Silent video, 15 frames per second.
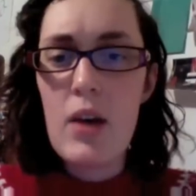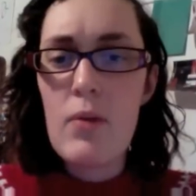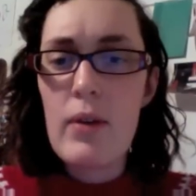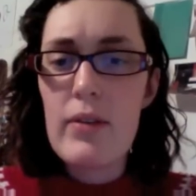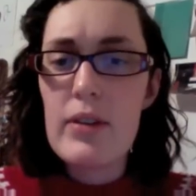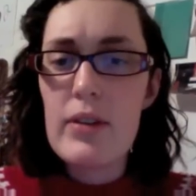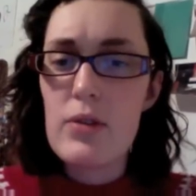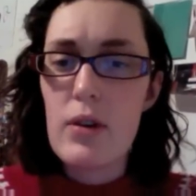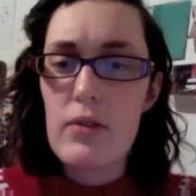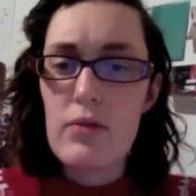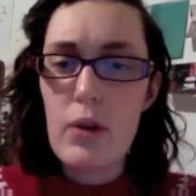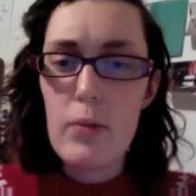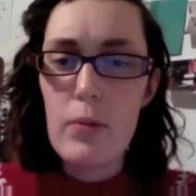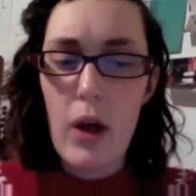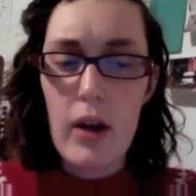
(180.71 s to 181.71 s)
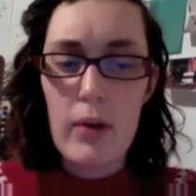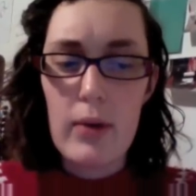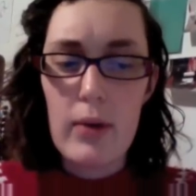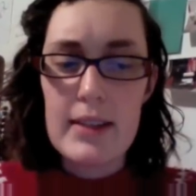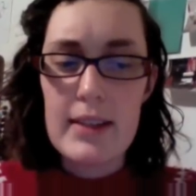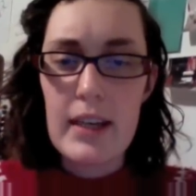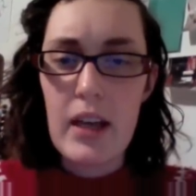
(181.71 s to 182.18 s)
have this sort of roadblock where
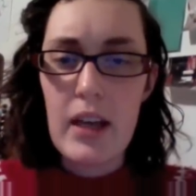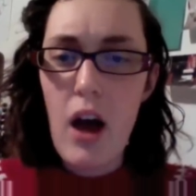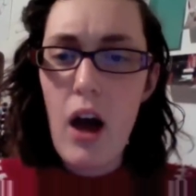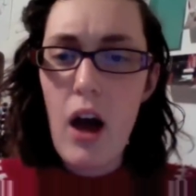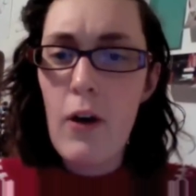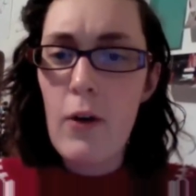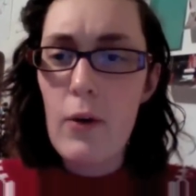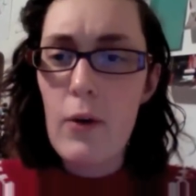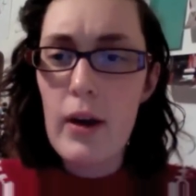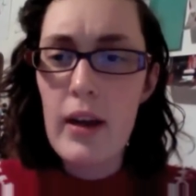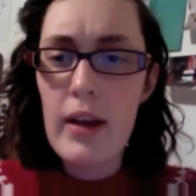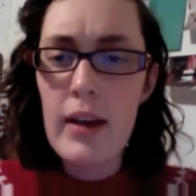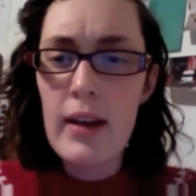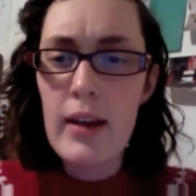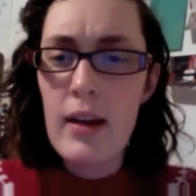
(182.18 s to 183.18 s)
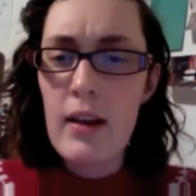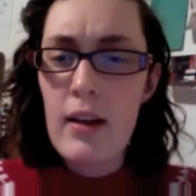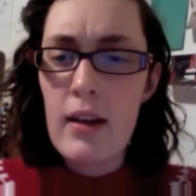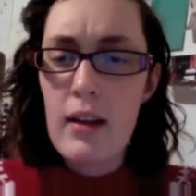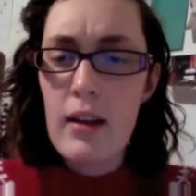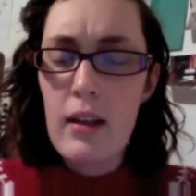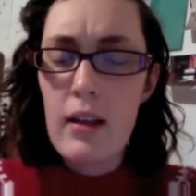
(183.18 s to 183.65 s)
it's like, oh,
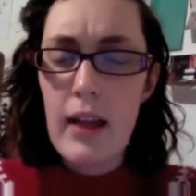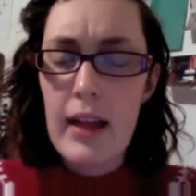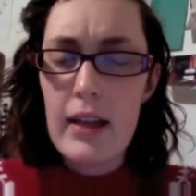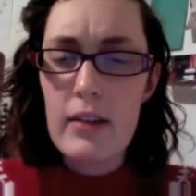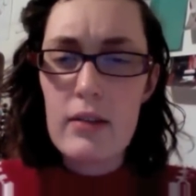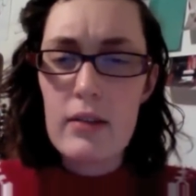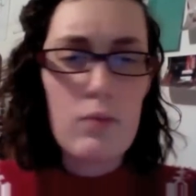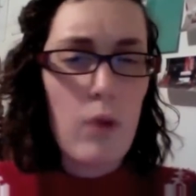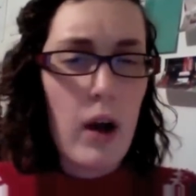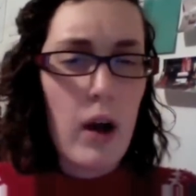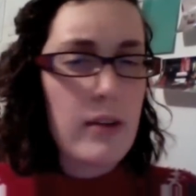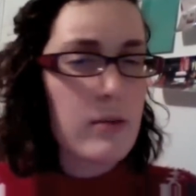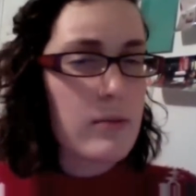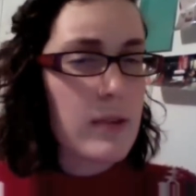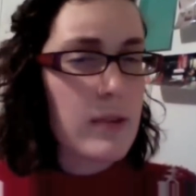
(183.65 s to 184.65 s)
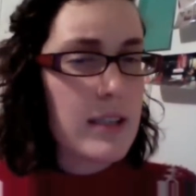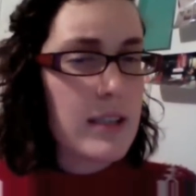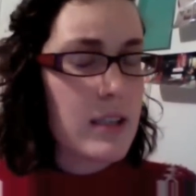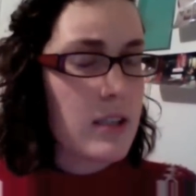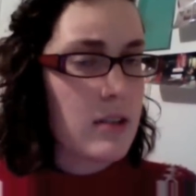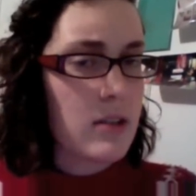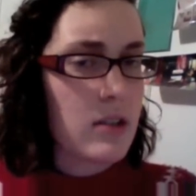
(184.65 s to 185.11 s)
like what
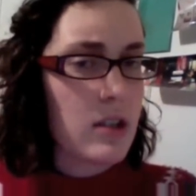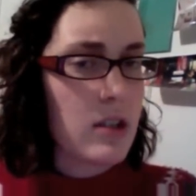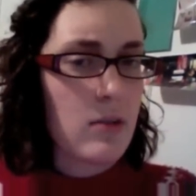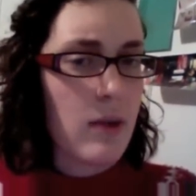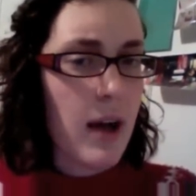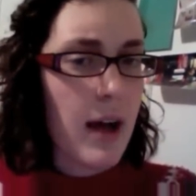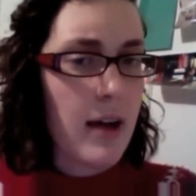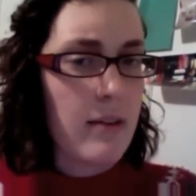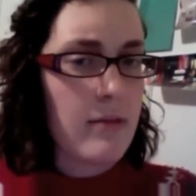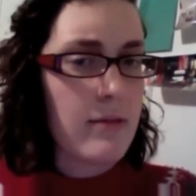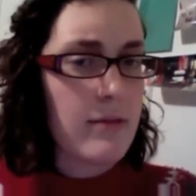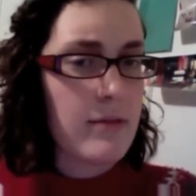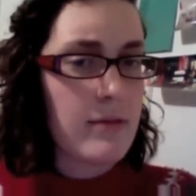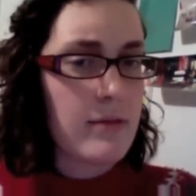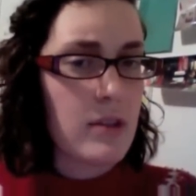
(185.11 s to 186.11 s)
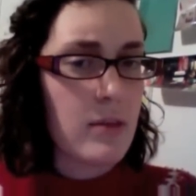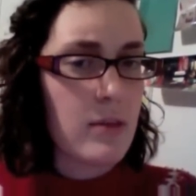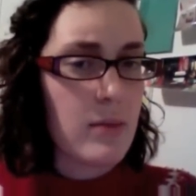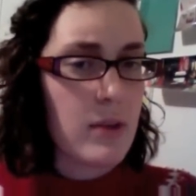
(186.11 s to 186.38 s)
reason do you have to be